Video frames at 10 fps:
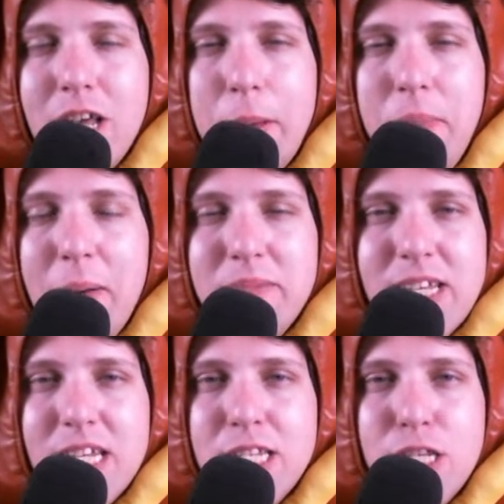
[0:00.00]
bumps
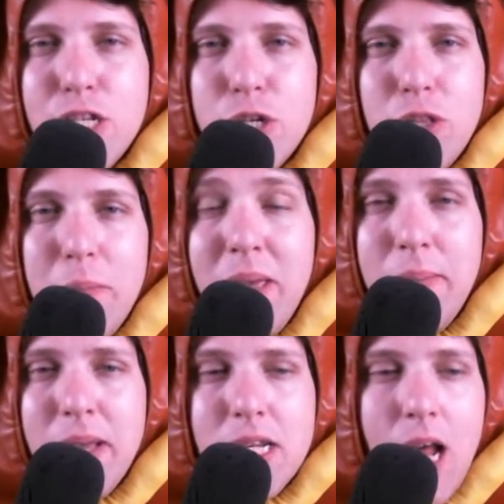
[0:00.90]
into the
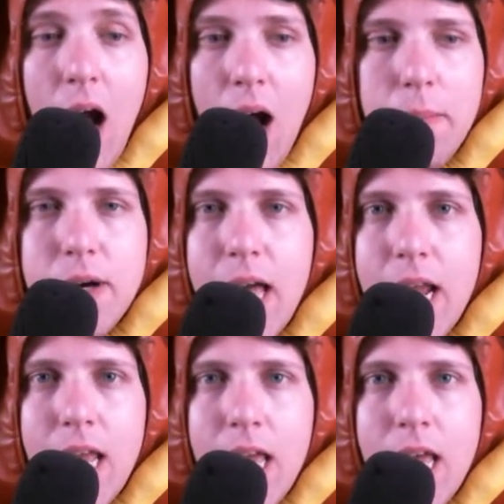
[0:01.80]
peeping Tom
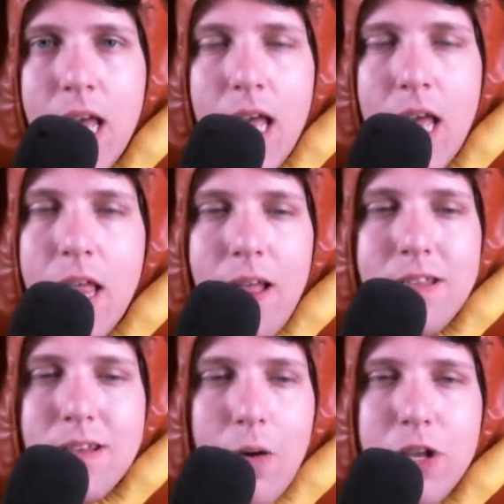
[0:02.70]
lady
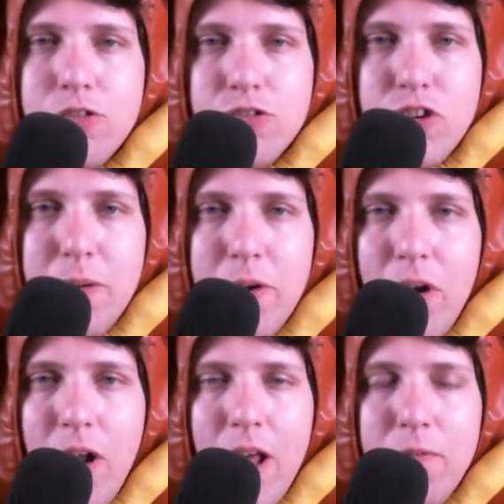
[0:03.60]
that's always just creeping
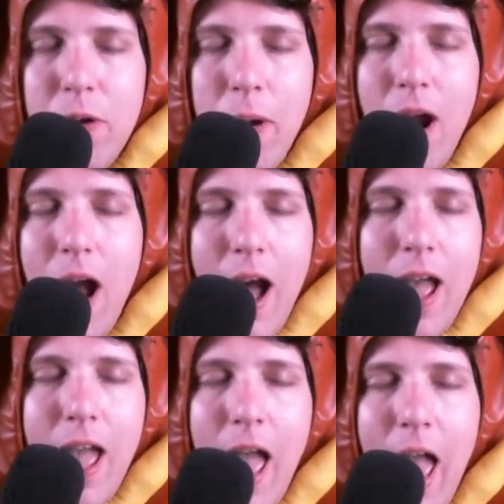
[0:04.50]
around everywhere.
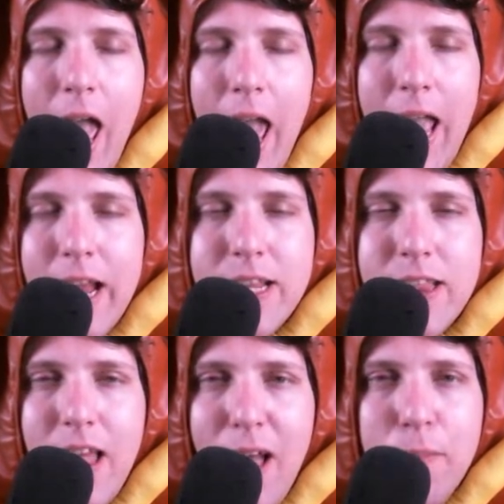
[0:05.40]
I hate
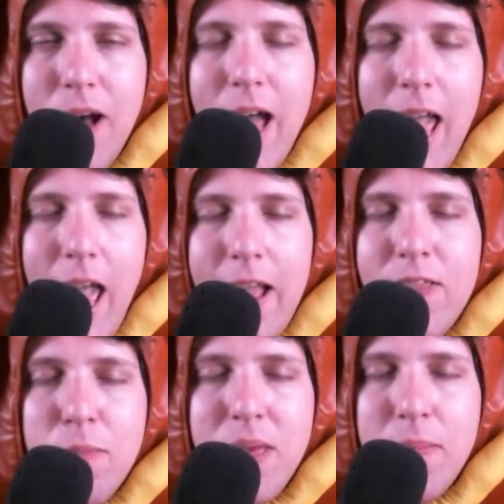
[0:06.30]
them. I
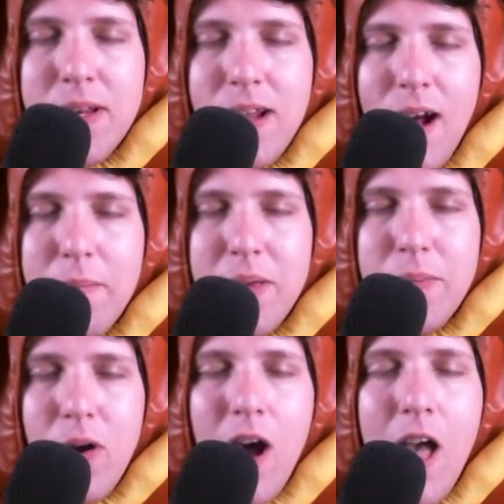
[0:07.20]
hate the peeping Tom
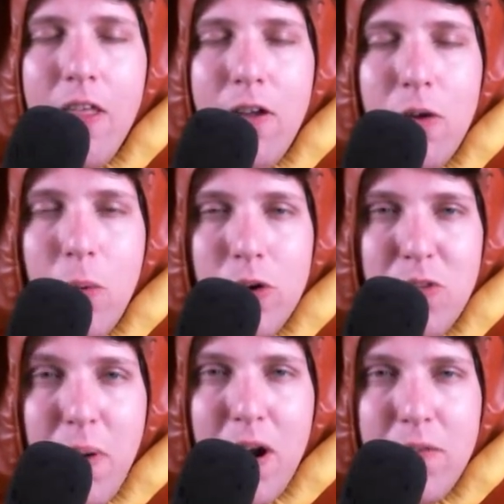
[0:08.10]
people. They're the
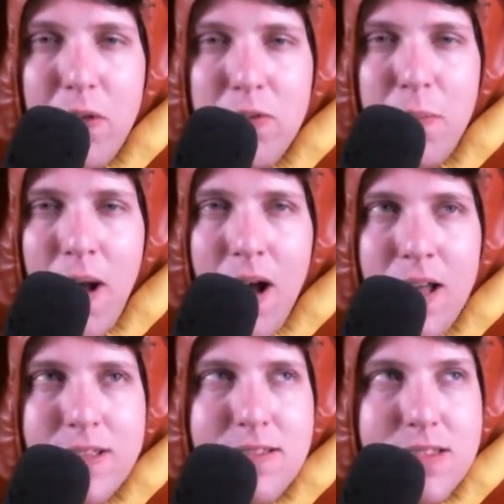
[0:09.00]
worst part of those
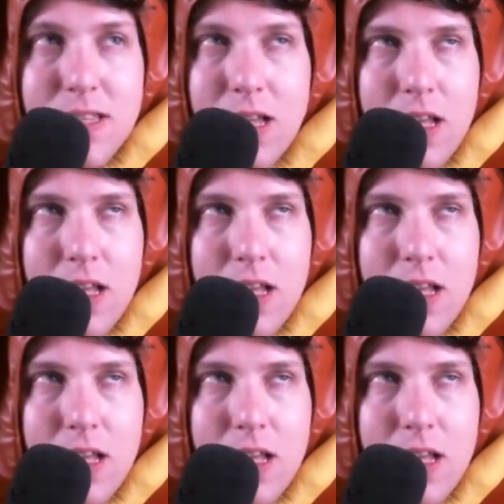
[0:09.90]
mods.